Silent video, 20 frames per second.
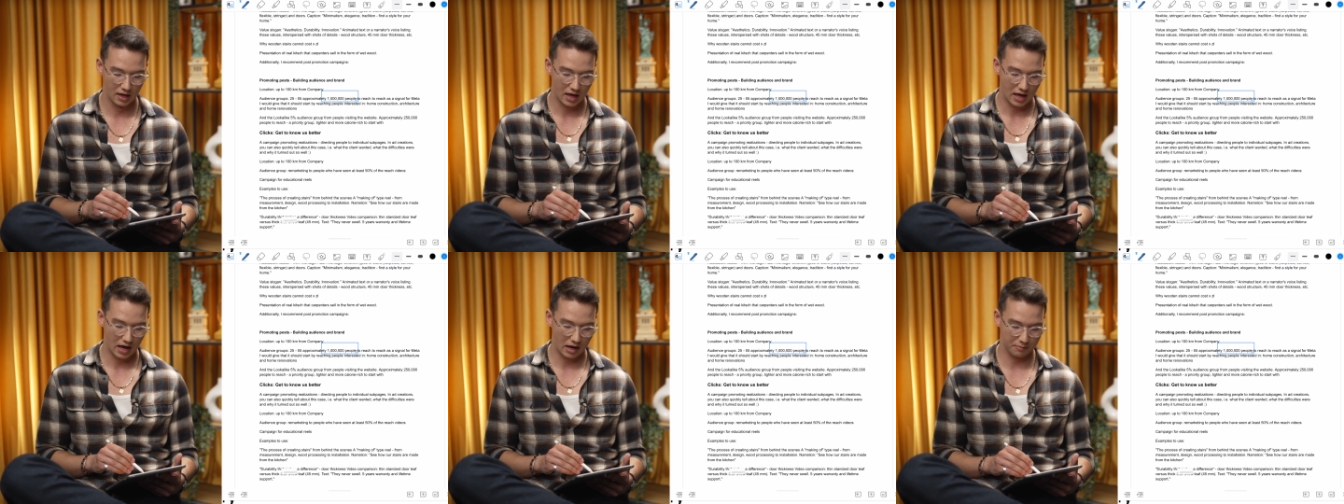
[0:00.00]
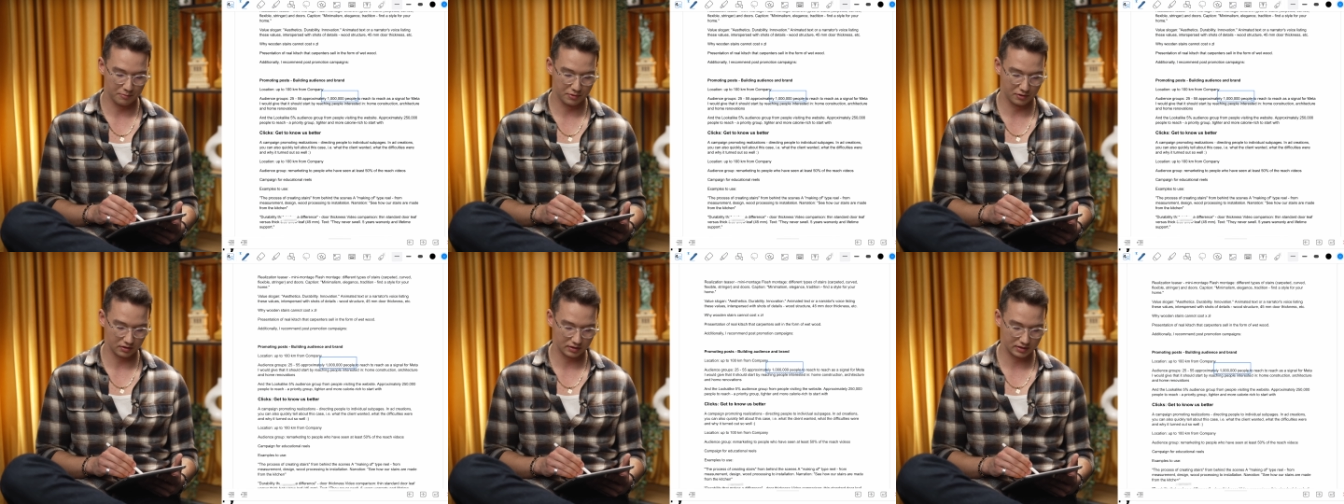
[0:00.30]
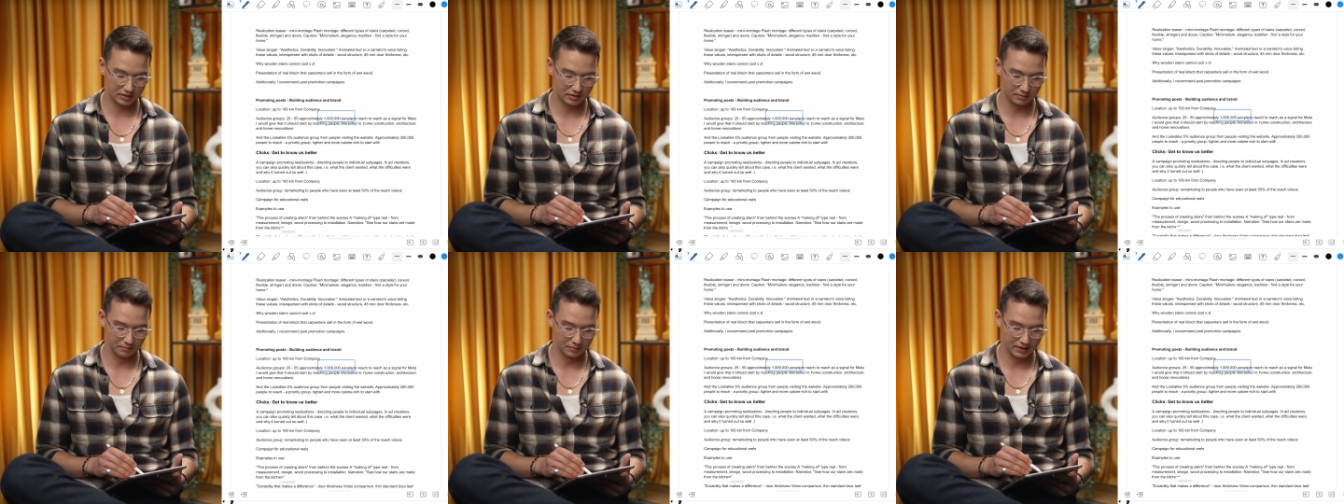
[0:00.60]

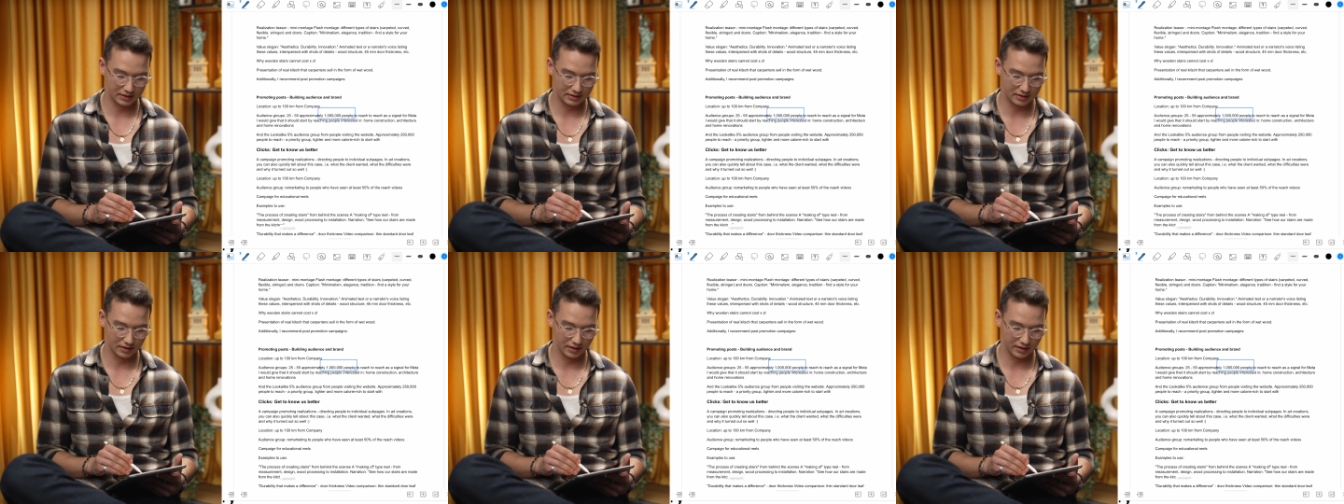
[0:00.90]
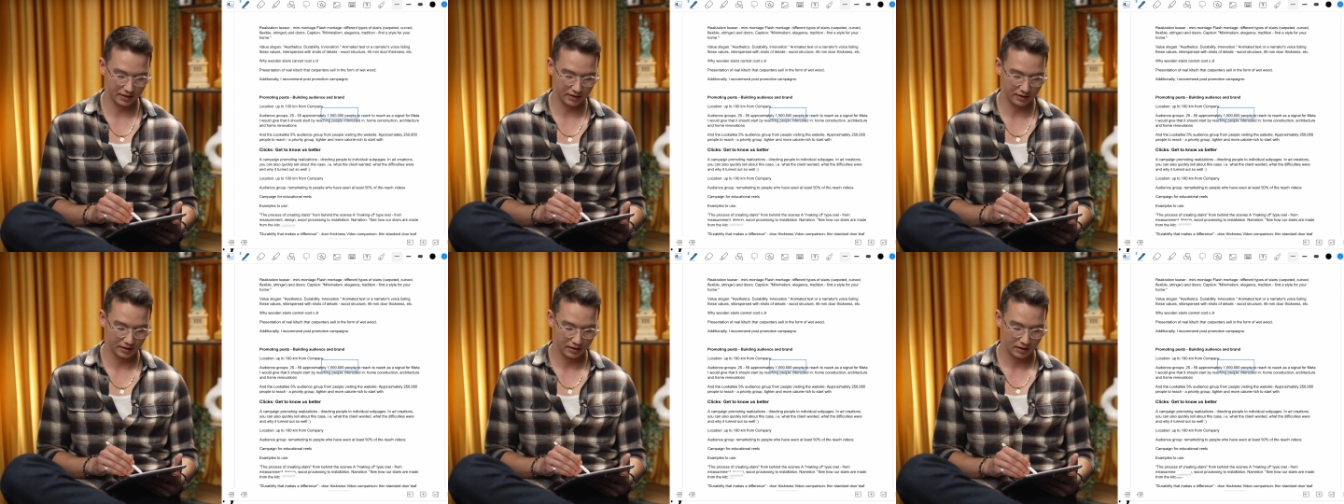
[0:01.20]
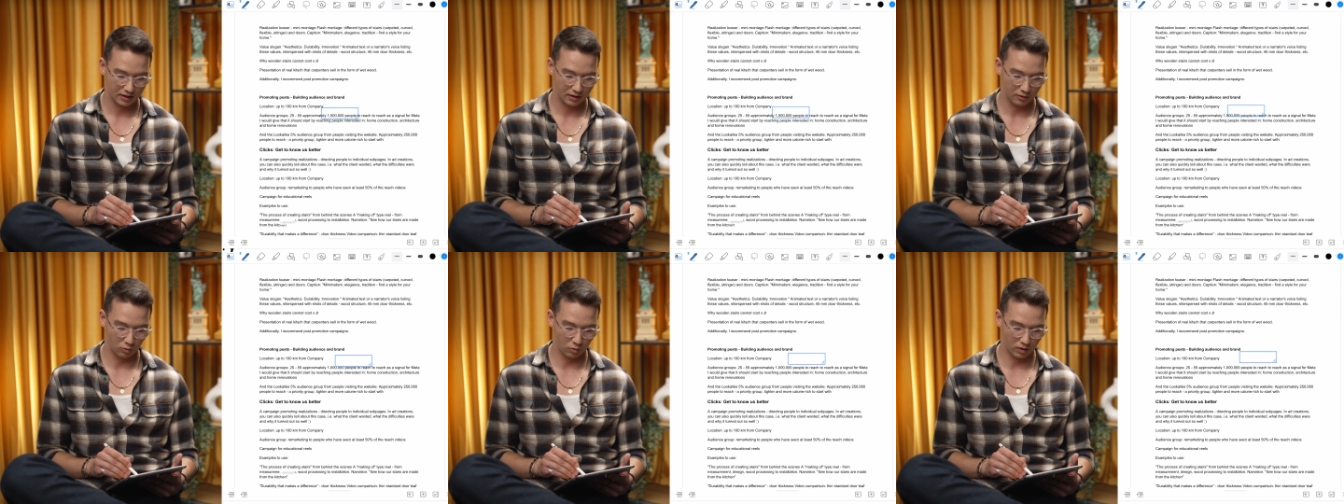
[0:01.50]
approximately
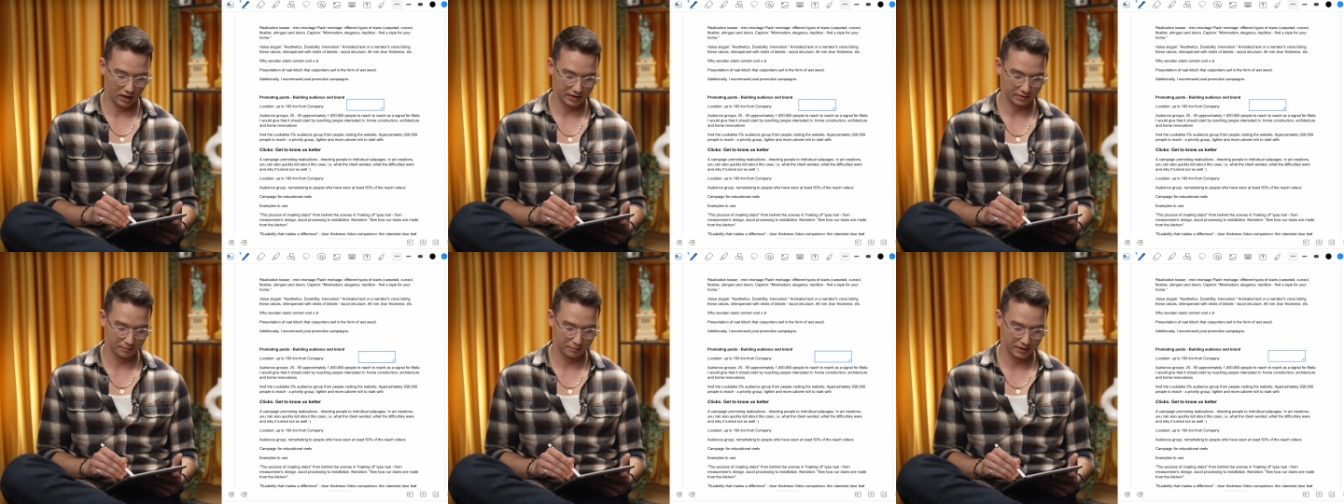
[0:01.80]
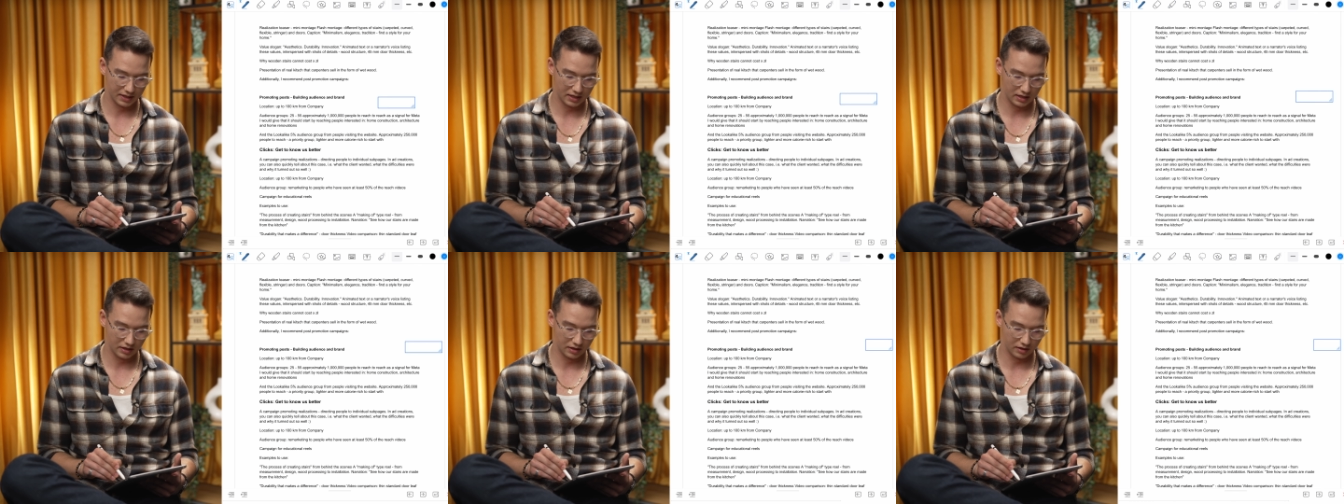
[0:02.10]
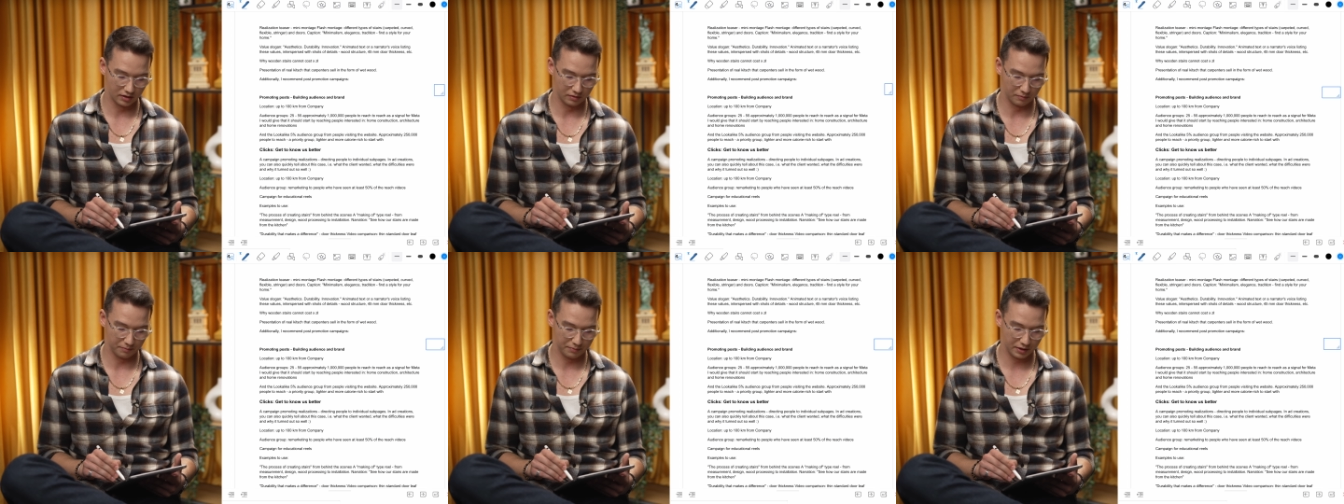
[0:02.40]
1
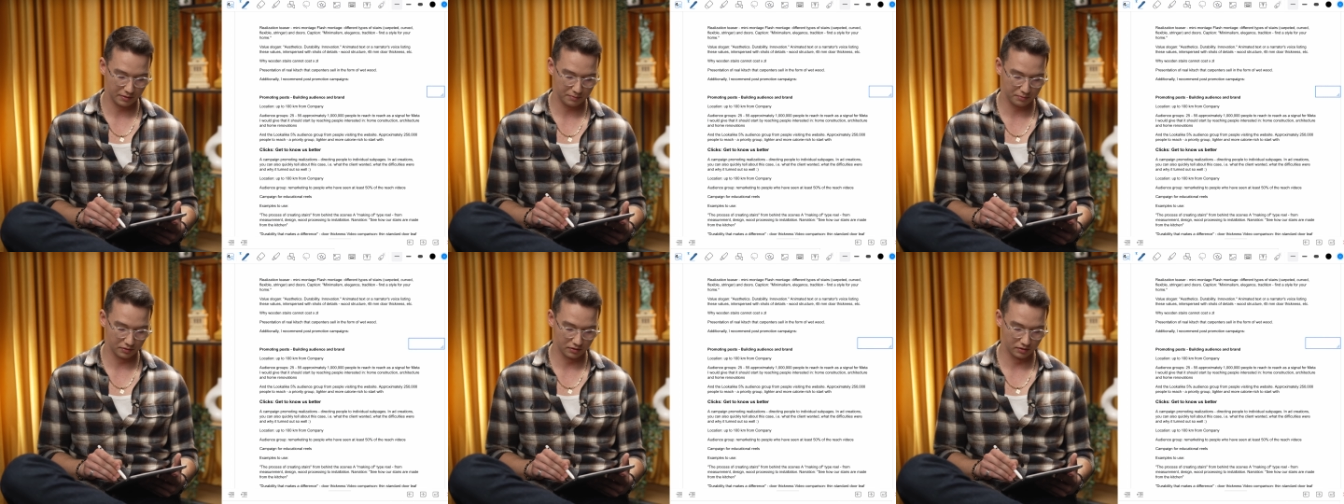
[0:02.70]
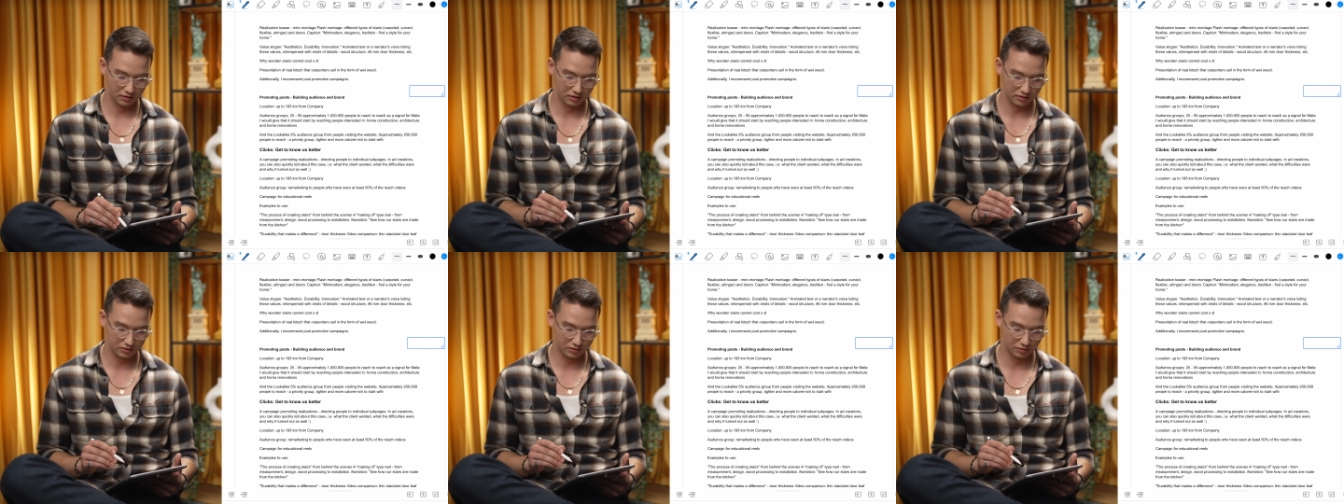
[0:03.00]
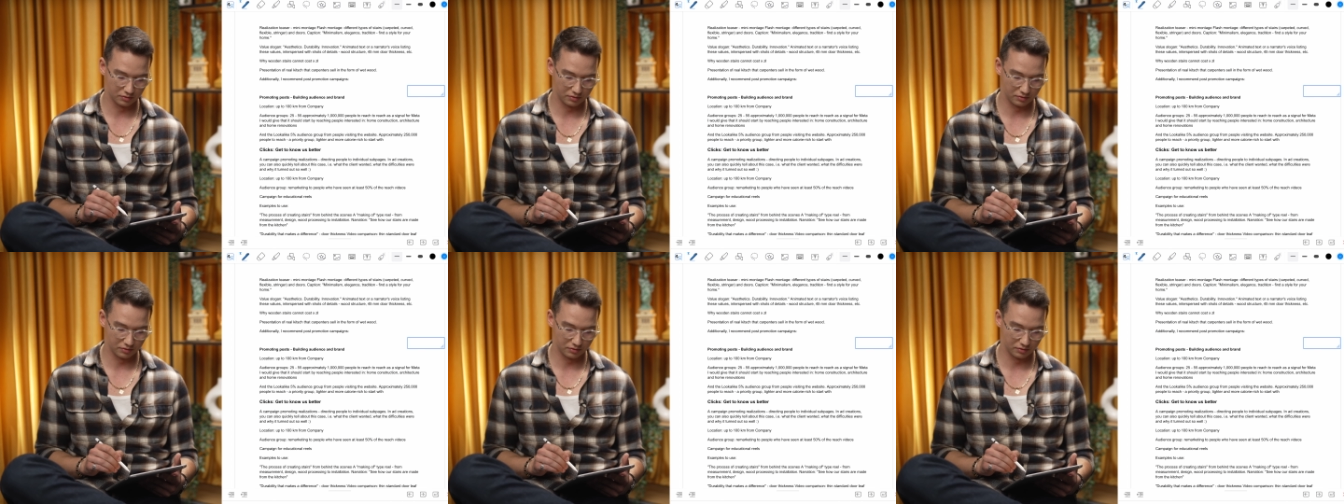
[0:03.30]
million people to